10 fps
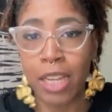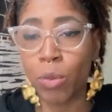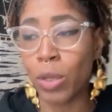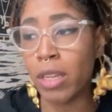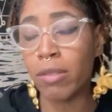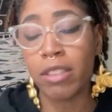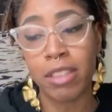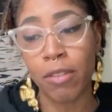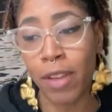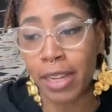and the weaves and
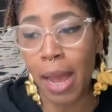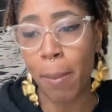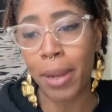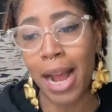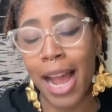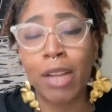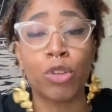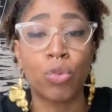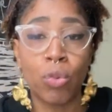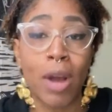stuff like that, but I
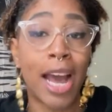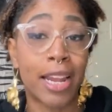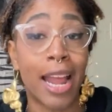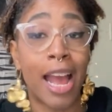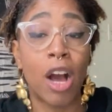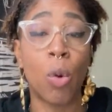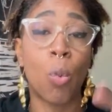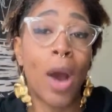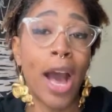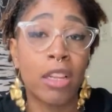grew out of that a
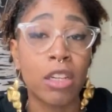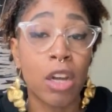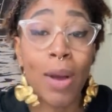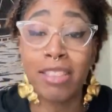while ago.